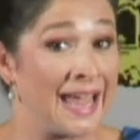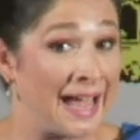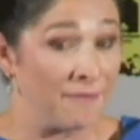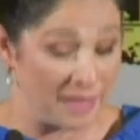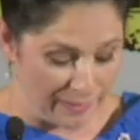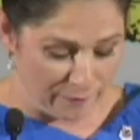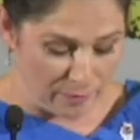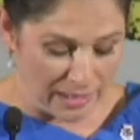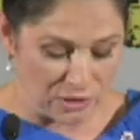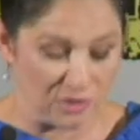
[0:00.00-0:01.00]
have that
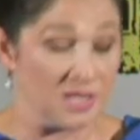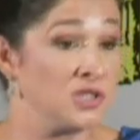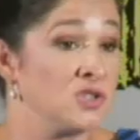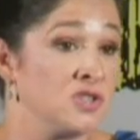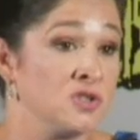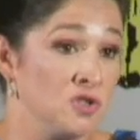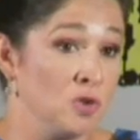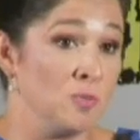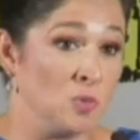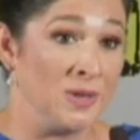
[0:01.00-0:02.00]
information. They just
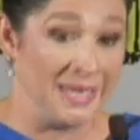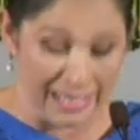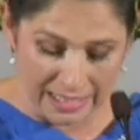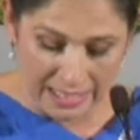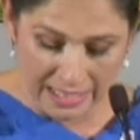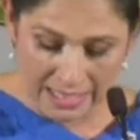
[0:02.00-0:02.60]
assumed we did